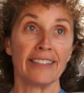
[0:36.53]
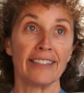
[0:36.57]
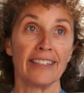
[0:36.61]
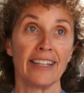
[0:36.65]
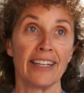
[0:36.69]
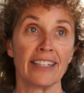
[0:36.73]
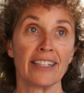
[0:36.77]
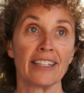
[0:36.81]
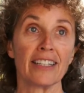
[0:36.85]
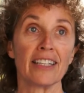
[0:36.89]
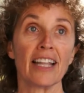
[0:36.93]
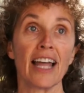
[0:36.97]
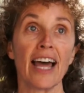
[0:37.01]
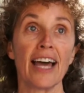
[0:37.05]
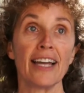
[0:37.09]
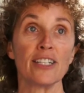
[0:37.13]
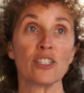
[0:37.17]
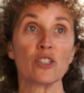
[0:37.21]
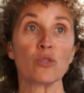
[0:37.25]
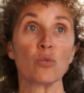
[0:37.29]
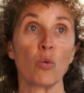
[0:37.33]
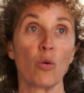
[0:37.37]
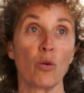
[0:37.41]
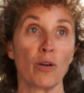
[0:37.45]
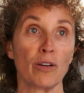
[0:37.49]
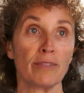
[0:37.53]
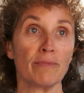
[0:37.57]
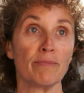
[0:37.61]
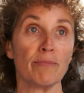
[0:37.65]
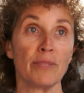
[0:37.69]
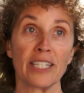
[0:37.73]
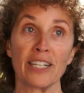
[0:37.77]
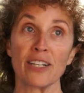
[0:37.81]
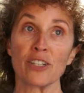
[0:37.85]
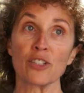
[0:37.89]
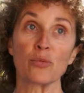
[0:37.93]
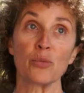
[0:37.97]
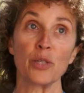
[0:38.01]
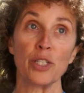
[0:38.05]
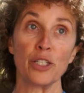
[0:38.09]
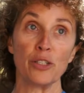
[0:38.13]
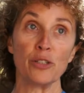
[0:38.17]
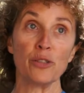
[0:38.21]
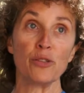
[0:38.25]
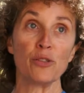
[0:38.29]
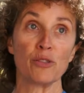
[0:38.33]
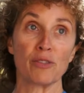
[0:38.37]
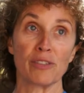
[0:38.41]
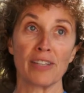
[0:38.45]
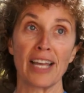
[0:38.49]
And lead is worn because we
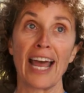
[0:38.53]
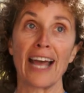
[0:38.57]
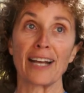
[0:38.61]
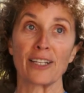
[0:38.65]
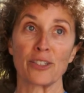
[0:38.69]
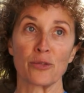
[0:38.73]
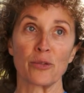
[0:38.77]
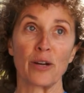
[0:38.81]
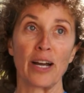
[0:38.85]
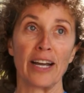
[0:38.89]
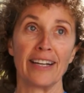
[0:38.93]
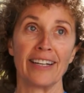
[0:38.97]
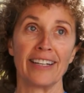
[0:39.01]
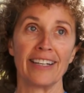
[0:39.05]
use x-ray.